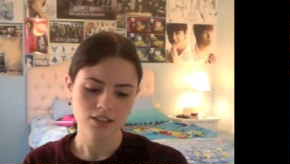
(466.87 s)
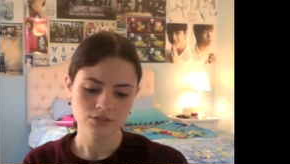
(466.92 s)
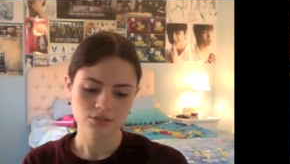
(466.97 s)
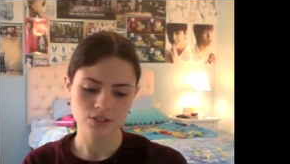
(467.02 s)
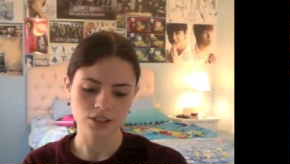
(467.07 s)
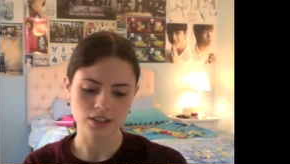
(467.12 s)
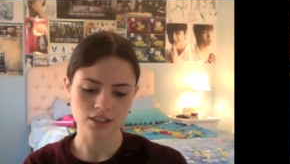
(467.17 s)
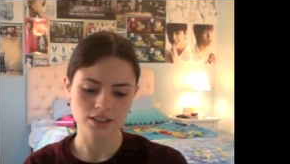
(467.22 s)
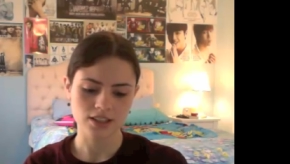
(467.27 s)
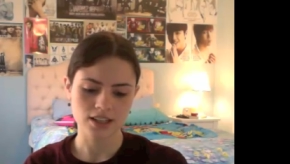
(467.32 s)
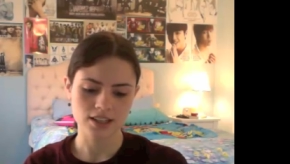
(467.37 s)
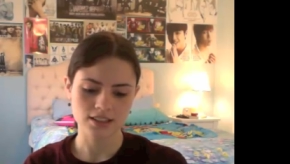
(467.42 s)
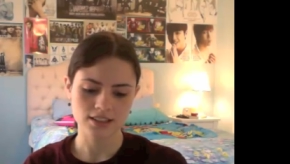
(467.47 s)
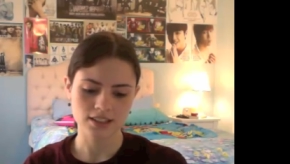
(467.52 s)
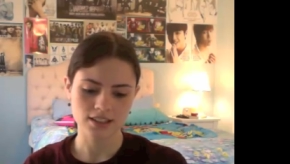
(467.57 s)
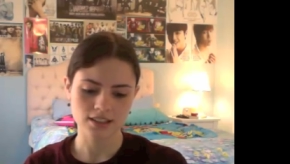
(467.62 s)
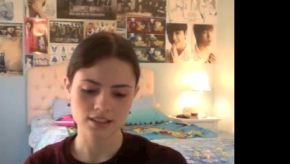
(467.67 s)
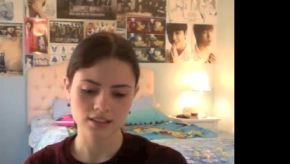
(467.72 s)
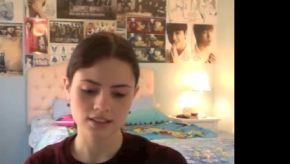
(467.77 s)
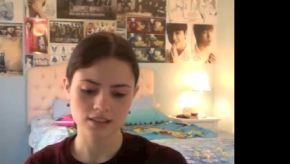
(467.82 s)
run. And
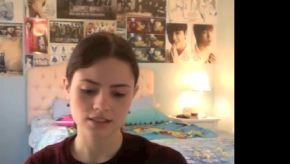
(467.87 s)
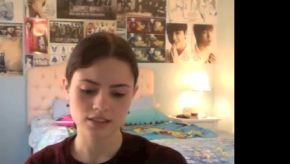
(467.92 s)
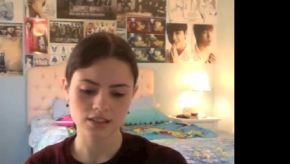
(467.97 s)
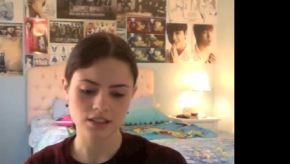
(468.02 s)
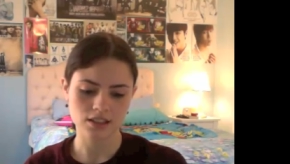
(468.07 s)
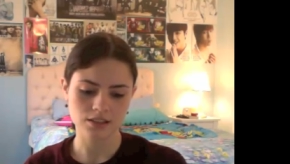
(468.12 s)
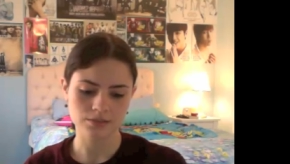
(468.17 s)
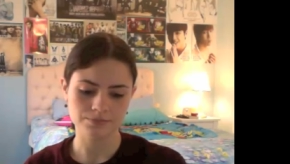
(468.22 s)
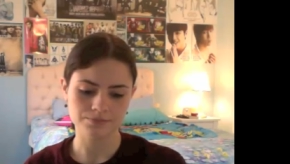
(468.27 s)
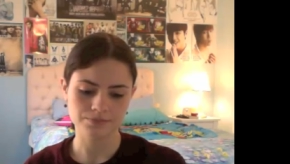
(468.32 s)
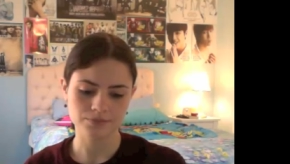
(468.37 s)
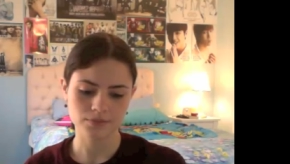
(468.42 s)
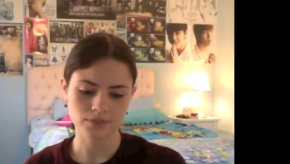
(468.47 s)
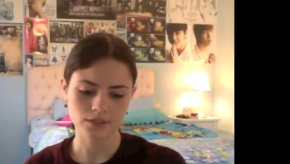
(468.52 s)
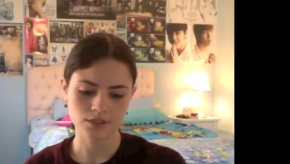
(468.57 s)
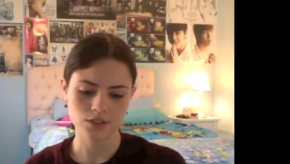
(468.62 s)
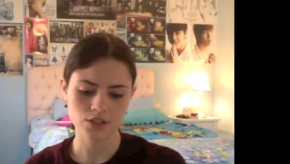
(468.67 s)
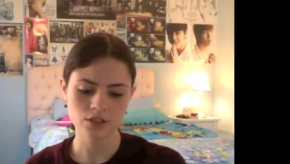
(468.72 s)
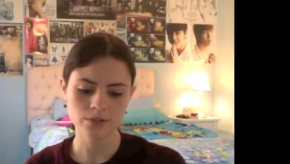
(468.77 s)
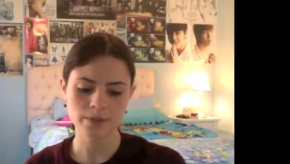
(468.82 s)
then um,
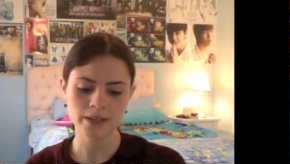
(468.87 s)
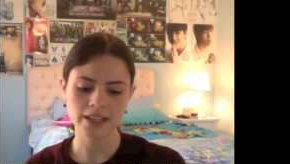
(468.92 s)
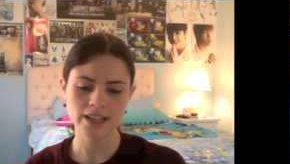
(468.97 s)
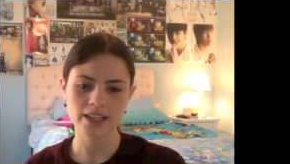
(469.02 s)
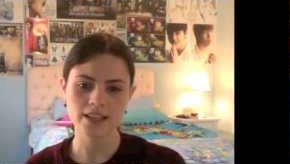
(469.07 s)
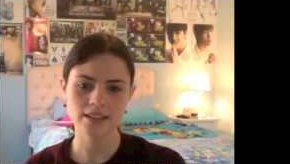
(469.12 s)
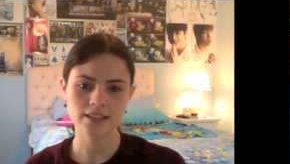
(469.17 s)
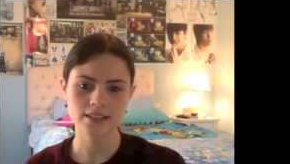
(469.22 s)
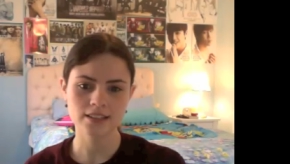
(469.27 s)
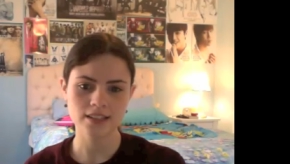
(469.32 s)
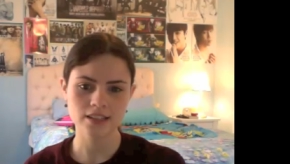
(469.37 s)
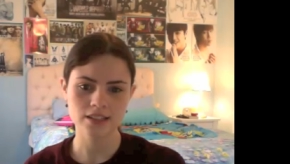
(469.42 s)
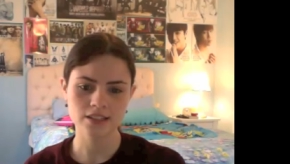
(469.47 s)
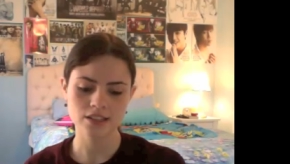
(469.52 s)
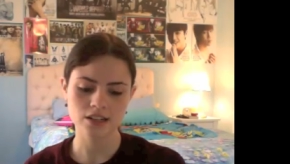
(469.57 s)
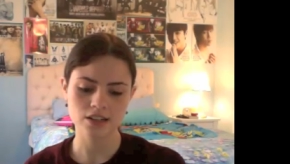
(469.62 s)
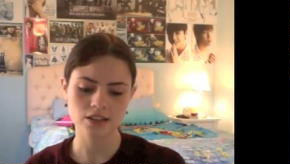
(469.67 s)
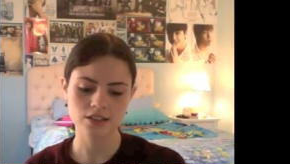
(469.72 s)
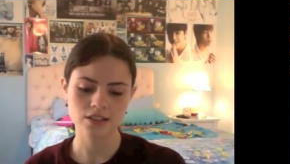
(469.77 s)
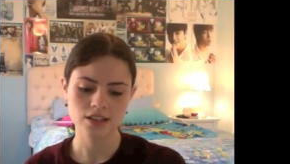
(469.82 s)
To My Ex, it
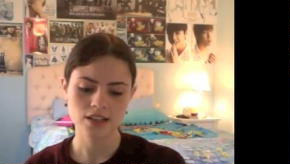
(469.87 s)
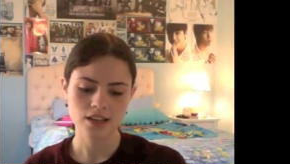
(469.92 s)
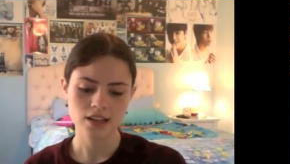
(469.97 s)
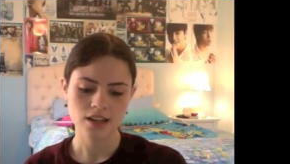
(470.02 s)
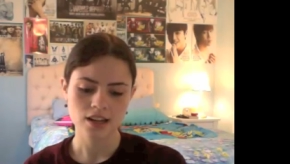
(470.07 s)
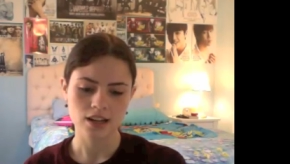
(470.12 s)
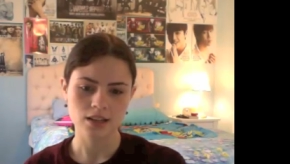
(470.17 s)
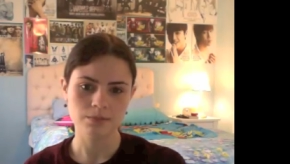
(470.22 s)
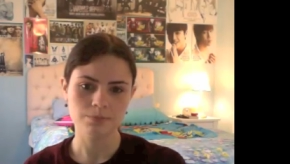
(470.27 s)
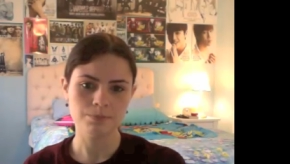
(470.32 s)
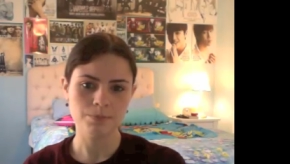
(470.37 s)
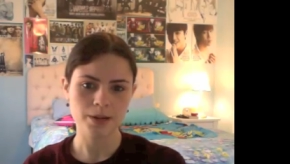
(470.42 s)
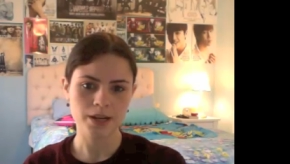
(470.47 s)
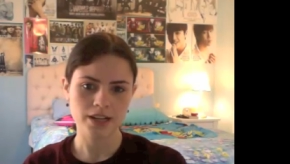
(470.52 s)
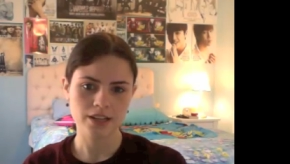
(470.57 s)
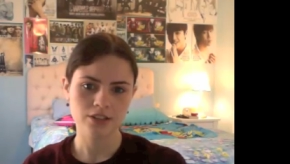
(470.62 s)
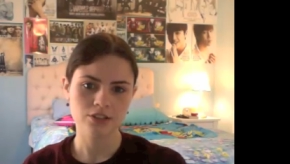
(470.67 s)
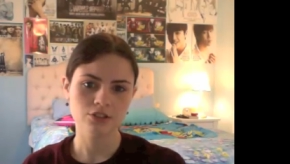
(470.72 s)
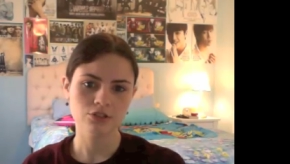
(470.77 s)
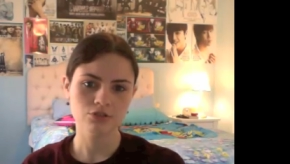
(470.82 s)
starts, I'd
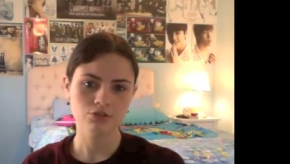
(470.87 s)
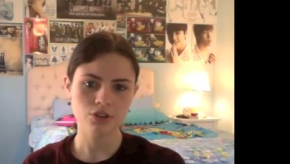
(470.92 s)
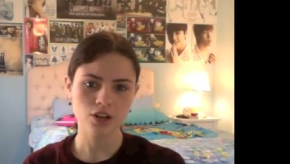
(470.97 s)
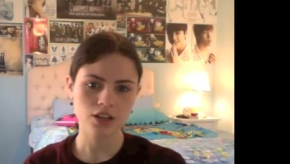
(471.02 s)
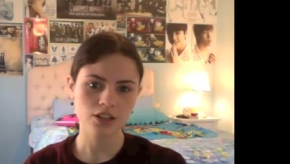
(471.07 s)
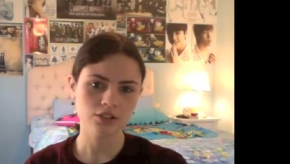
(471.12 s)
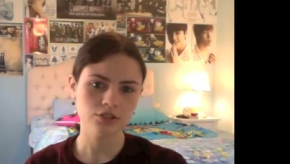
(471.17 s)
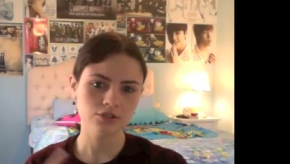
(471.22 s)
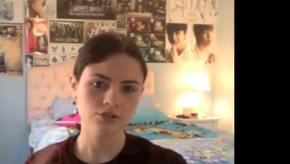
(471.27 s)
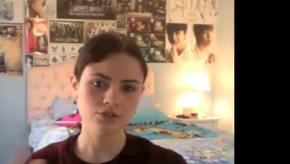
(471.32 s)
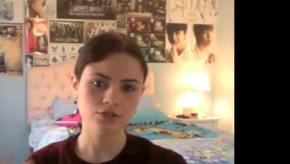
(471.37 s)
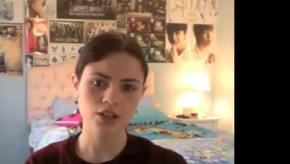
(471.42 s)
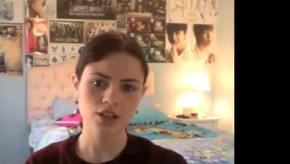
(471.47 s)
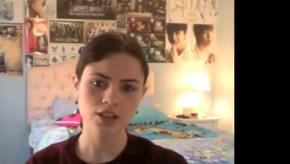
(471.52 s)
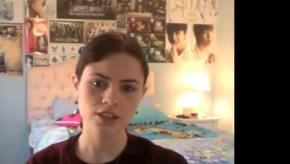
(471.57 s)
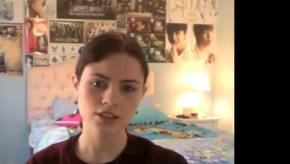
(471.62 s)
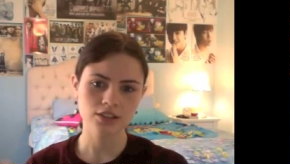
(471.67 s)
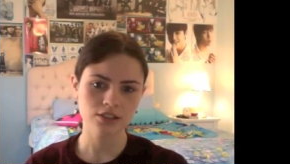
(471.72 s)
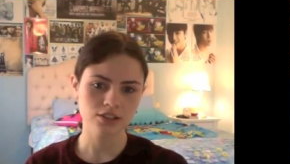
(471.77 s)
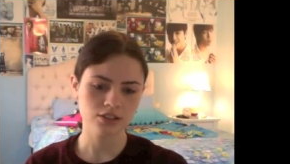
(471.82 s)
better run,
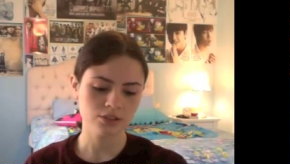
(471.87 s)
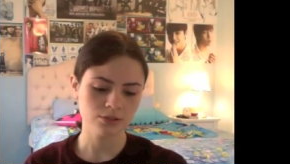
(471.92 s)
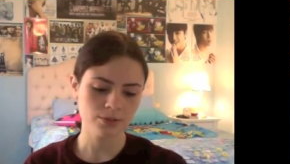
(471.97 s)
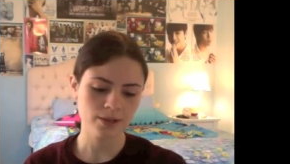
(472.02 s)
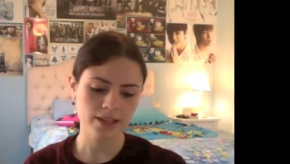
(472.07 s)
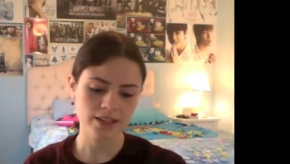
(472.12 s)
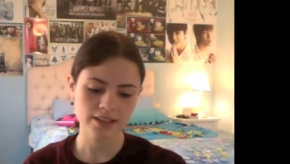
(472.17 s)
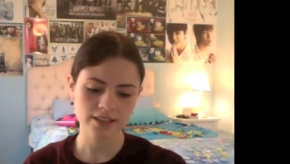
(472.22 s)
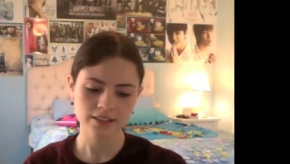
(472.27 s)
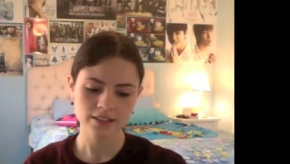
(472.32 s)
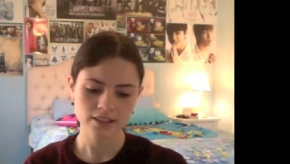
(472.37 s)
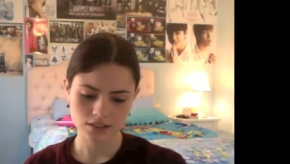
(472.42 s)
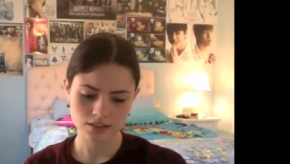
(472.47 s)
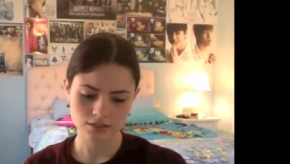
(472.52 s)
run away.